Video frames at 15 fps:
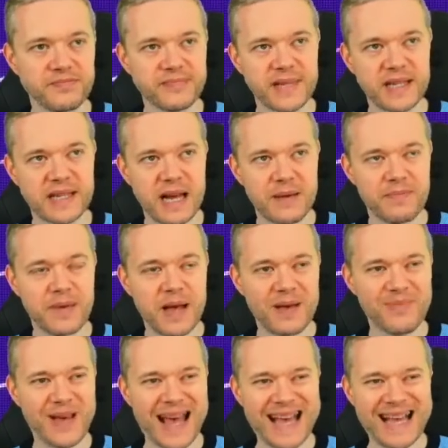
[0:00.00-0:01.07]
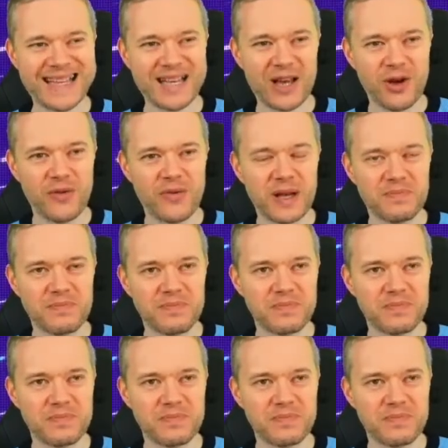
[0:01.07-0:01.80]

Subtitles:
It's that pace over